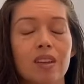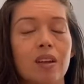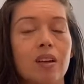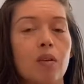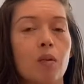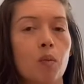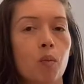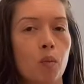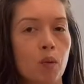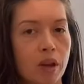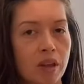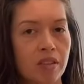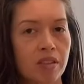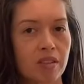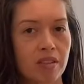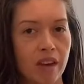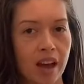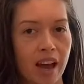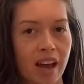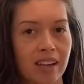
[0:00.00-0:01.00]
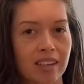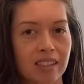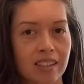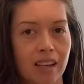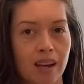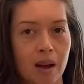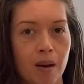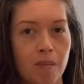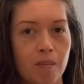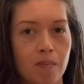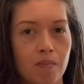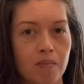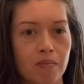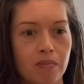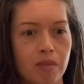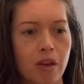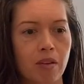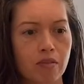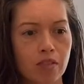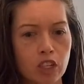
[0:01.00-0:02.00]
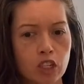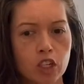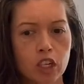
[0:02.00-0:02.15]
with that vision,